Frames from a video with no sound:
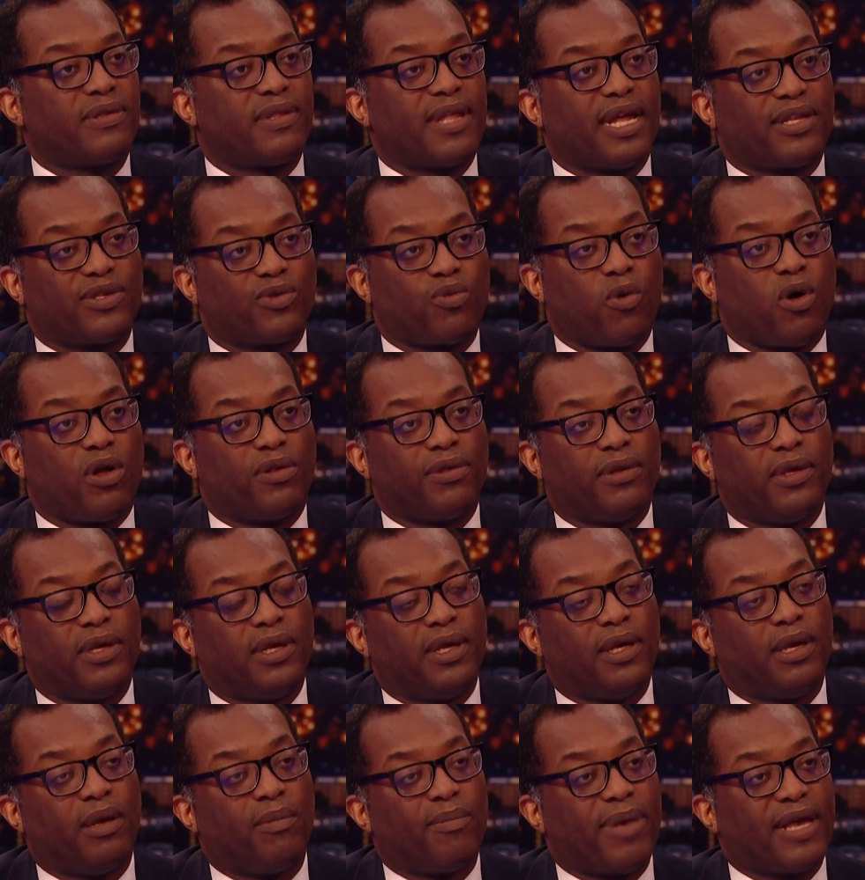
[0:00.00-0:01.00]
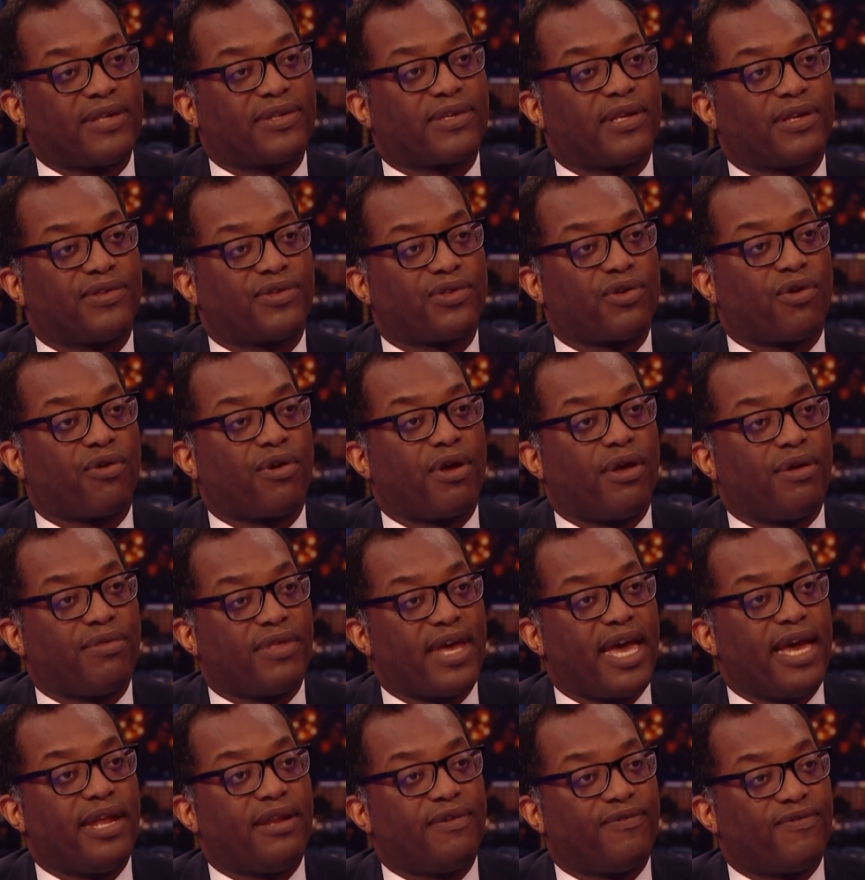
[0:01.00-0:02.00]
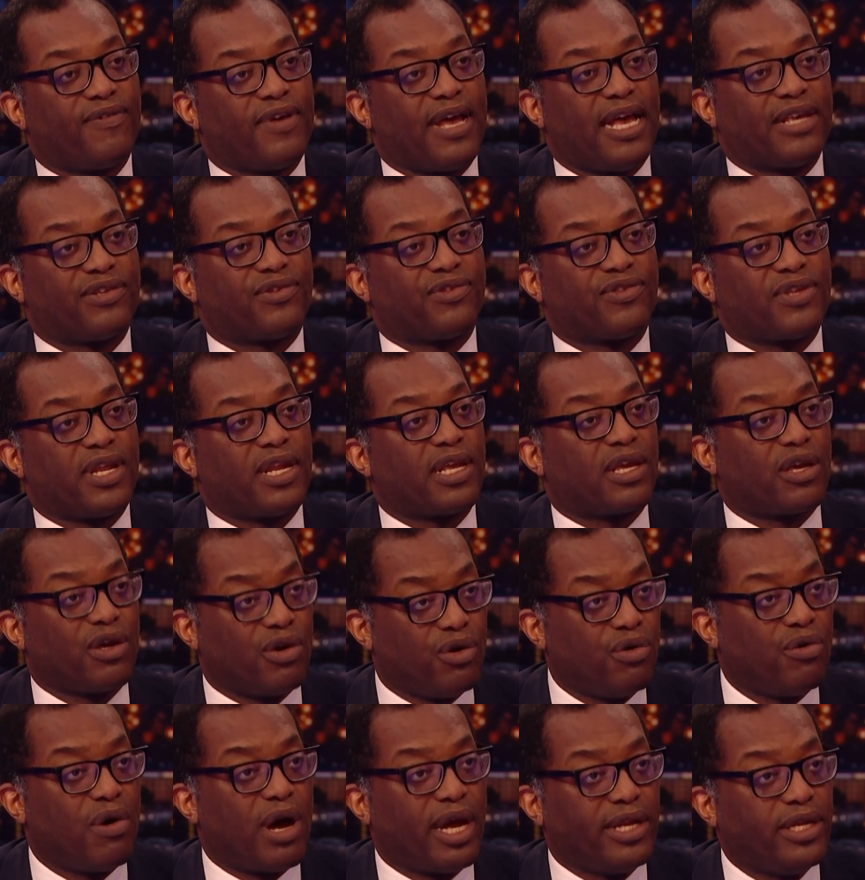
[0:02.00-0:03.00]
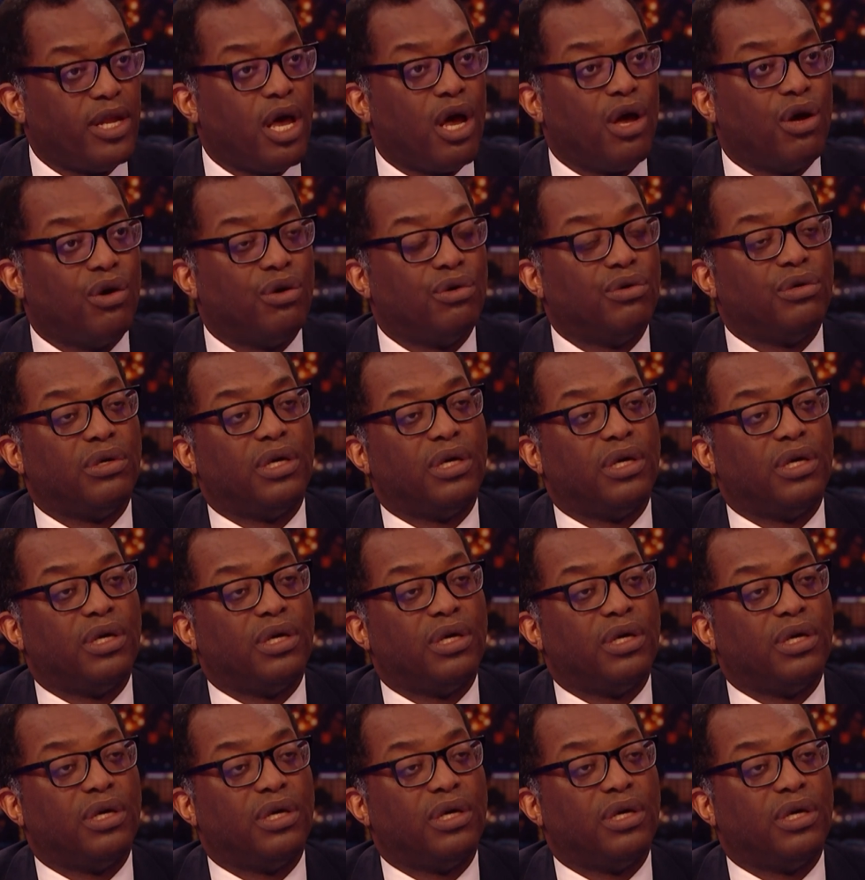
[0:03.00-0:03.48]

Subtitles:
And that's what Pascal Sorio, the head of AstraZeneca, who I know,